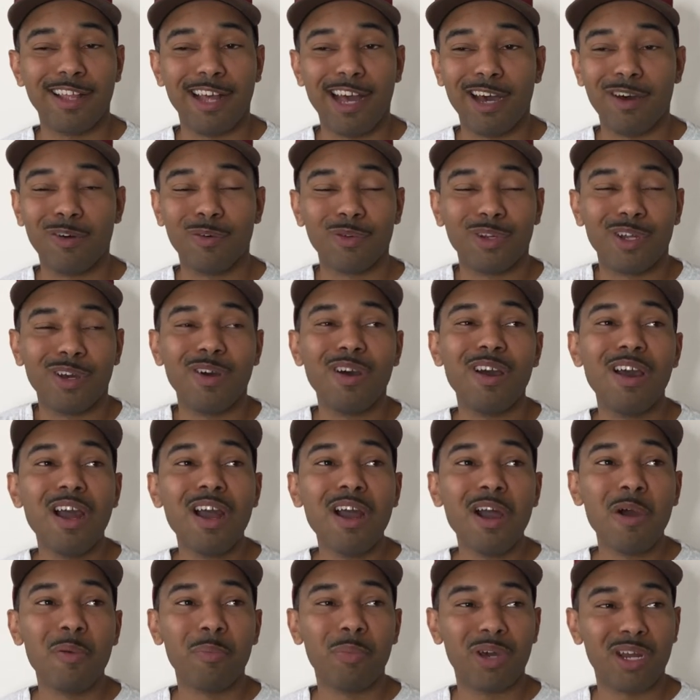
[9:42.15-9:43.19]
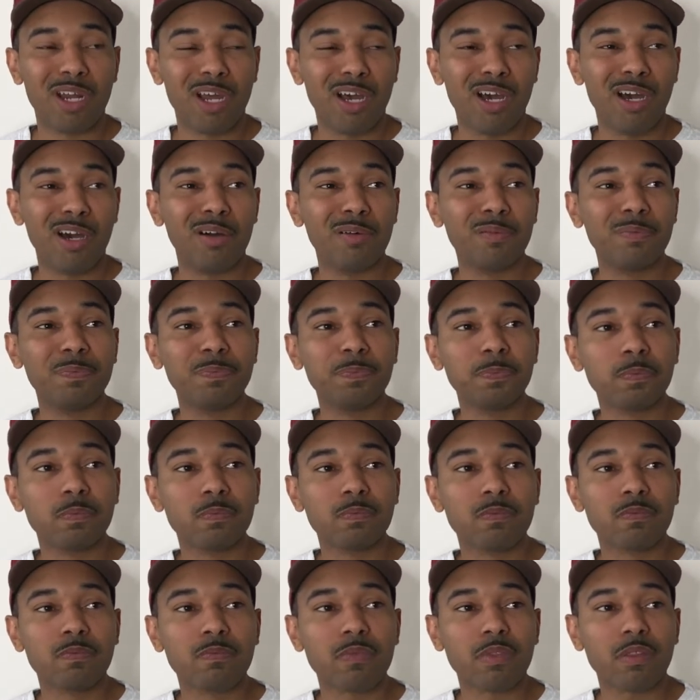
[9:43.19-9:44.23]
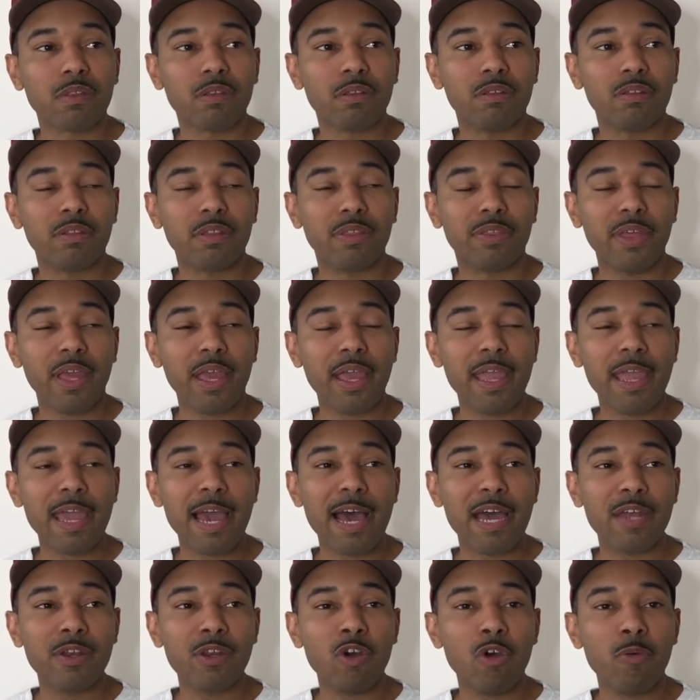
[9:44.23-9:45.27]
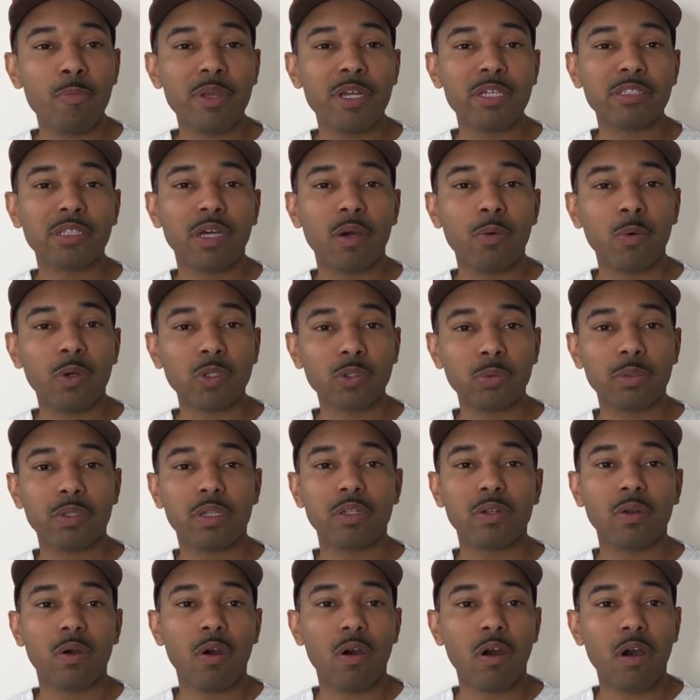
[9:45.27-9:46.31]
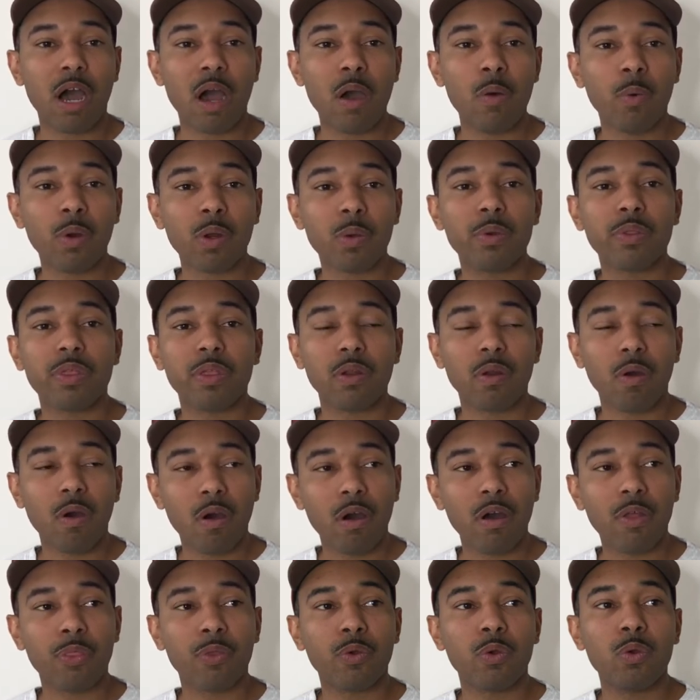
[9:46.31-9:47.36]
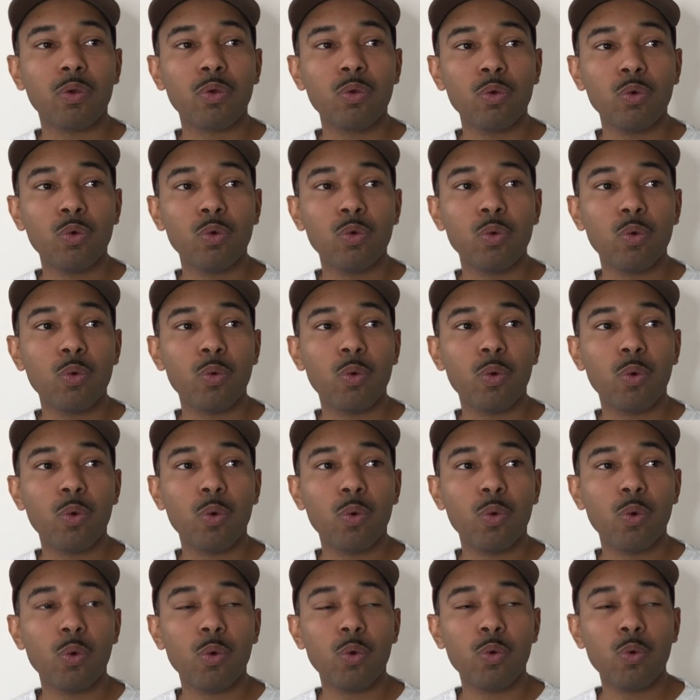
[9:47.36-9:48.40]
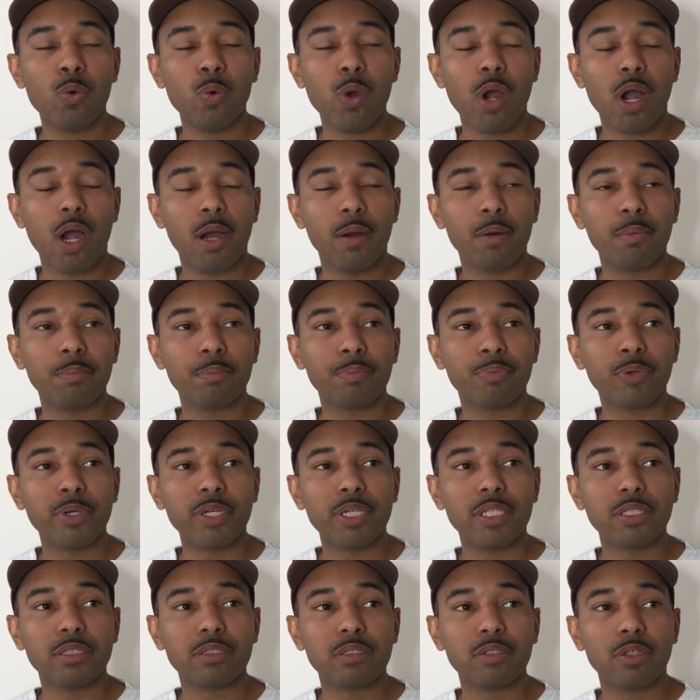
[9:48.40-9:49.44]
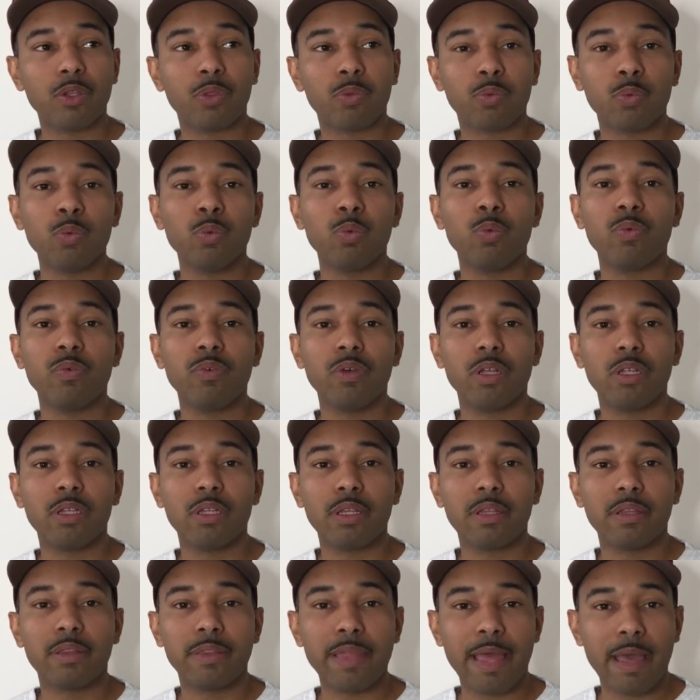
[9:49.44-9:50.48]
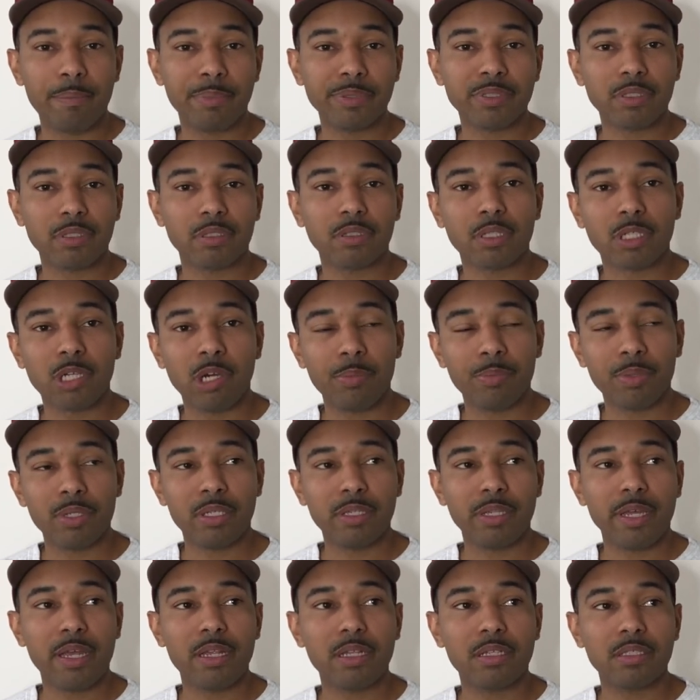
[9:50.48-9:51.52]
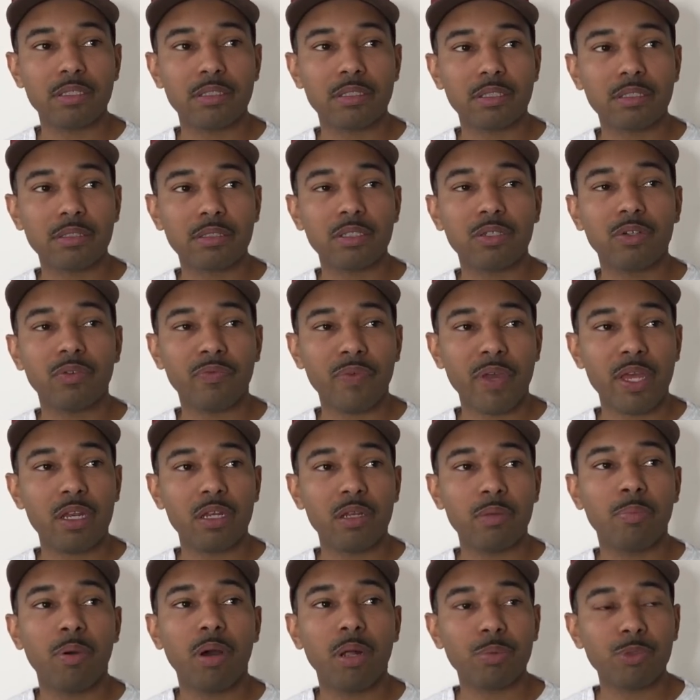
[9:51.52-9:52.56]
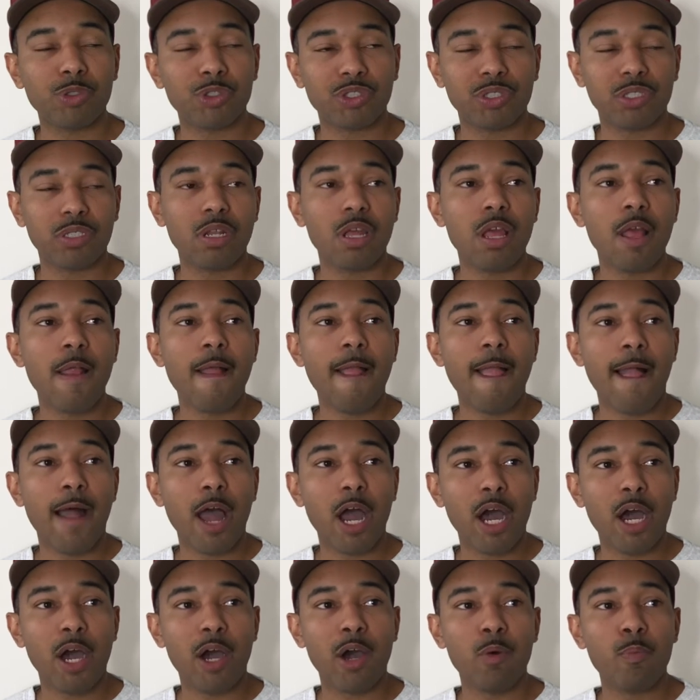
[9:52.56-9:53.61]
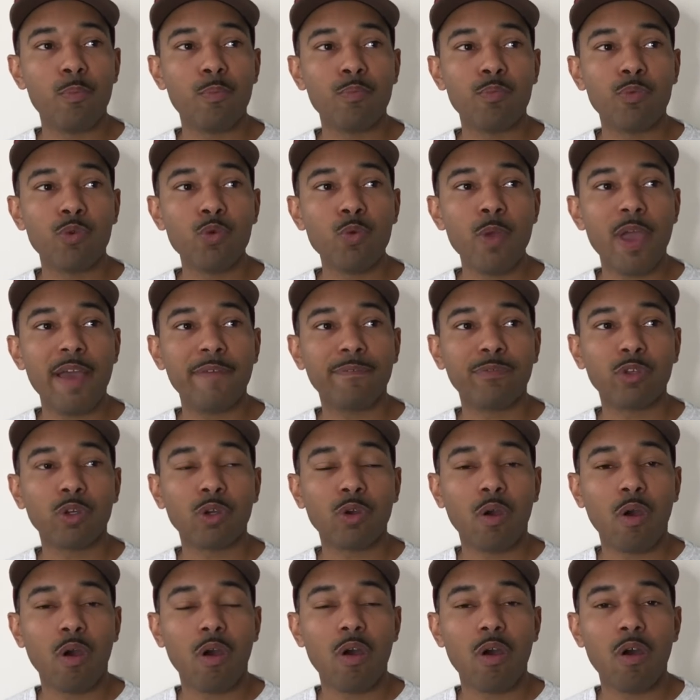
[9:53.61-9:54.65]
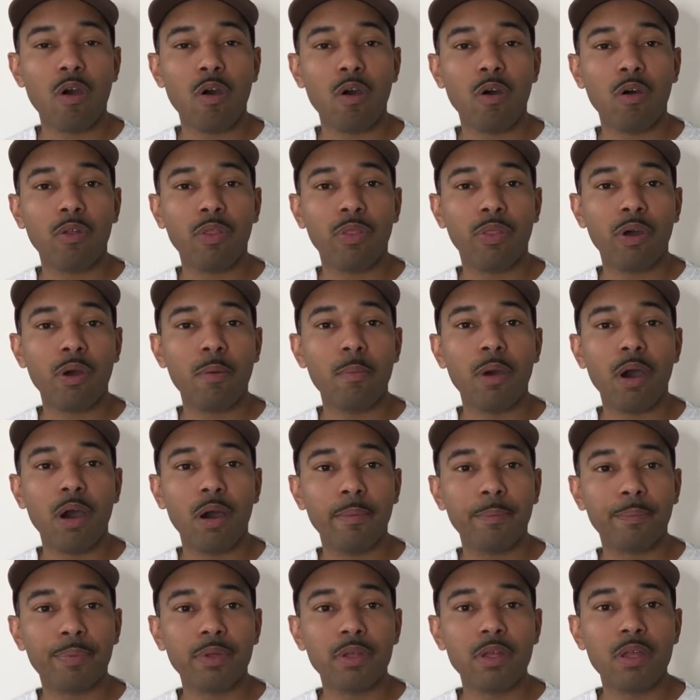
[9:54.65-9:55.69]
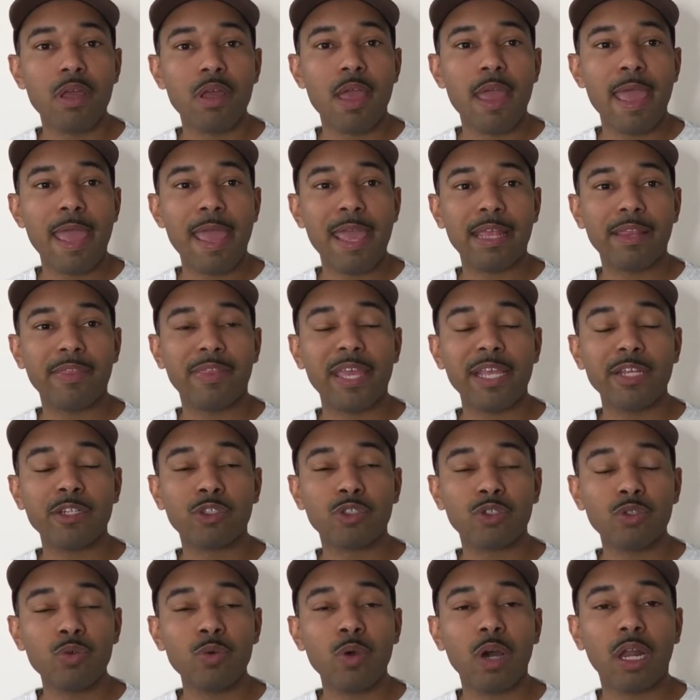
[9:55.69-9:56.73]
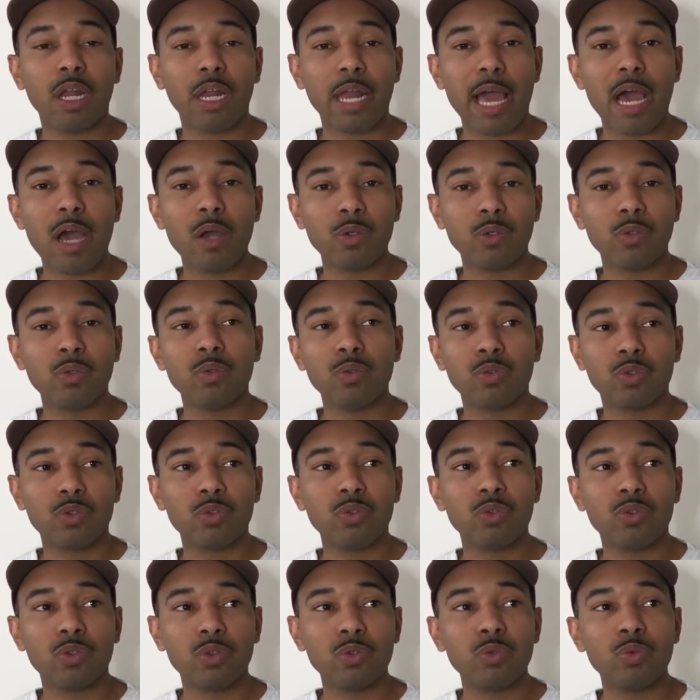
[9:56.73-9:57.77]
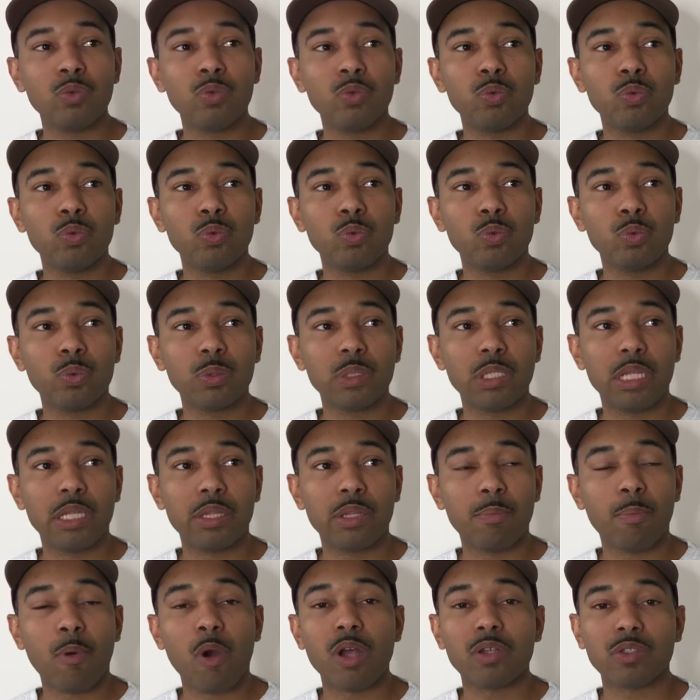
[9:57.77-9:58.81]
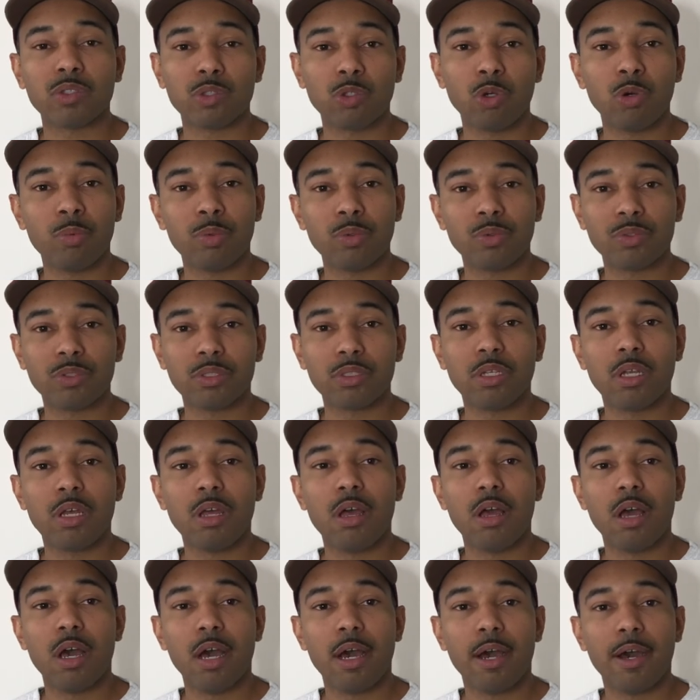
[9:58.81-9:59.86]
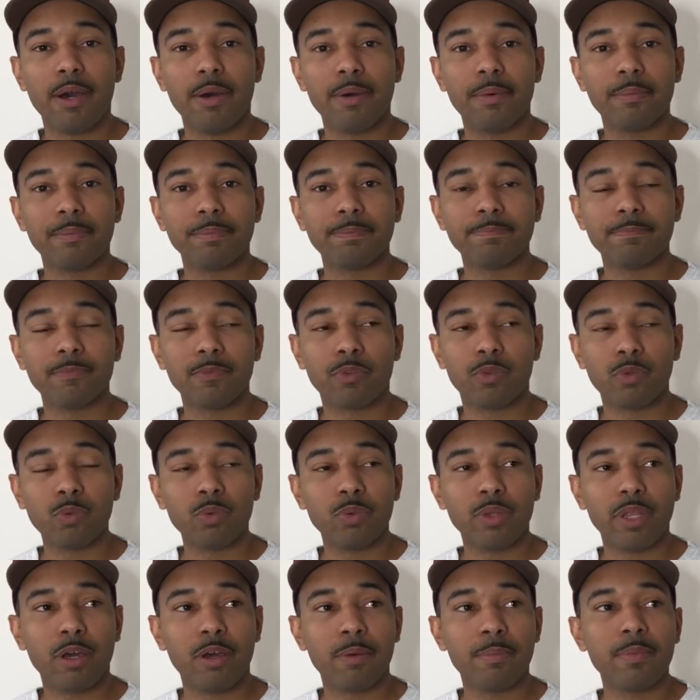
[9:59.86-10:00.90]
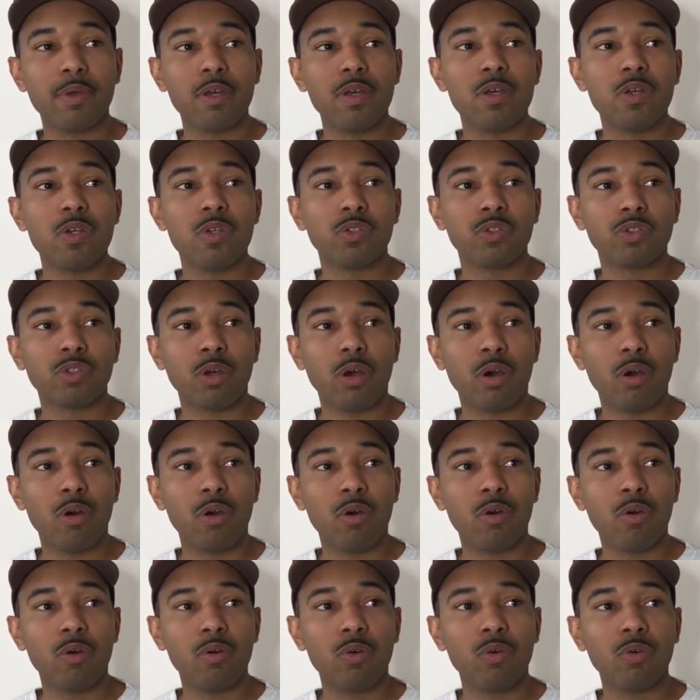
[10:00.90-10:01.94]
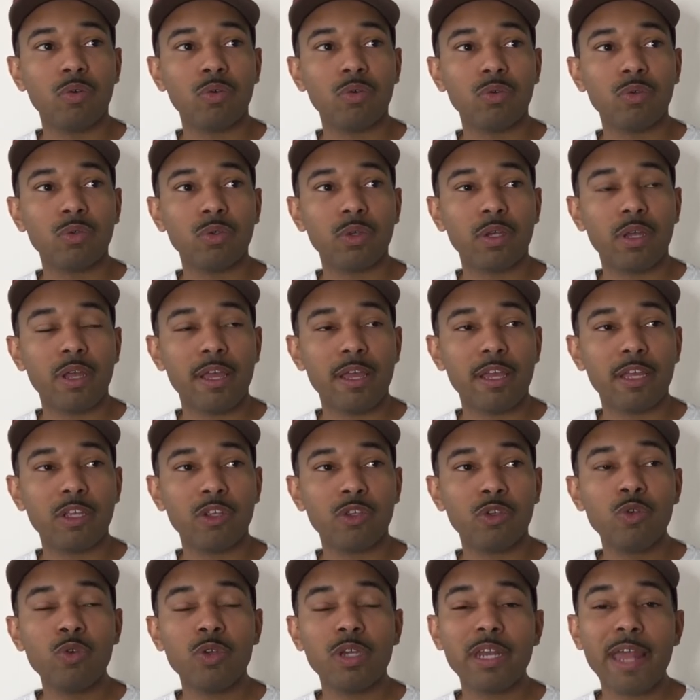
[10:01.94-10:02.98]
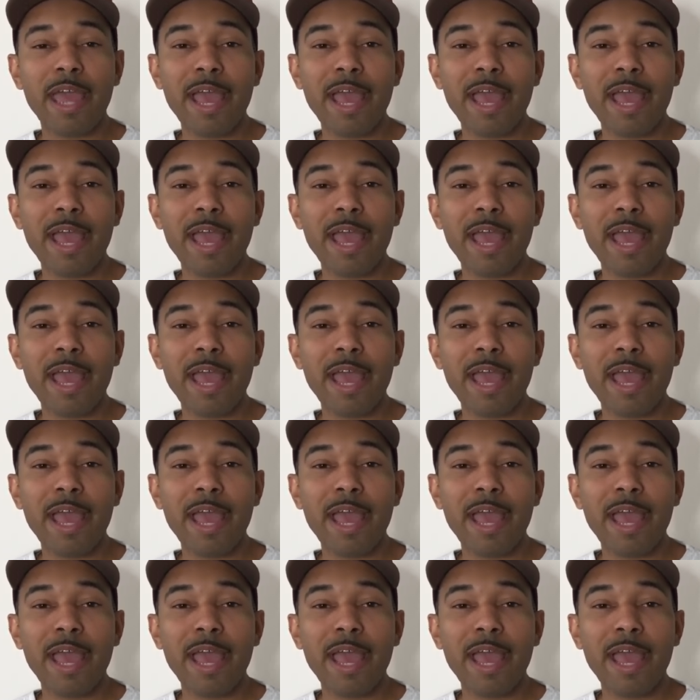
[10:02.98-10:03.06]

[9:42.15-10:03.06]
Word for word: I don't know. But um, they I know because I worked with an I work with an author who who um, printed through that particular company that is considered vanity publishing. Um, you have to call them up, and they do allow you to do the Barnes Nobles um, through them. So you could